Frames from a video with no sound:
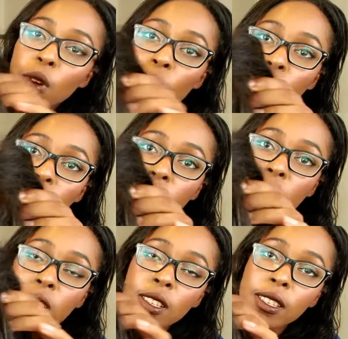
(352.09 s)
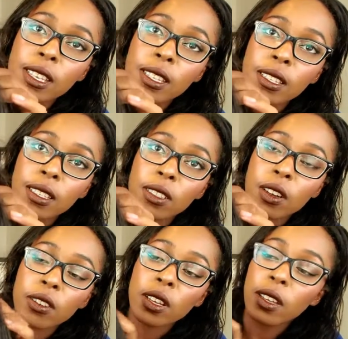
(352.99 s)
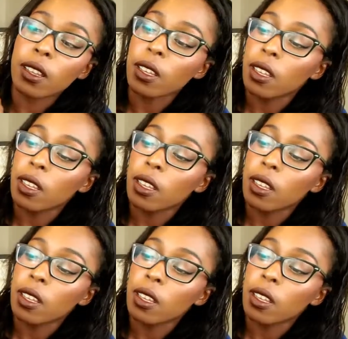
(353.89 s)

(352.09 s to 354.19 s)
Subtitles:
over here. You can see it's like starting to,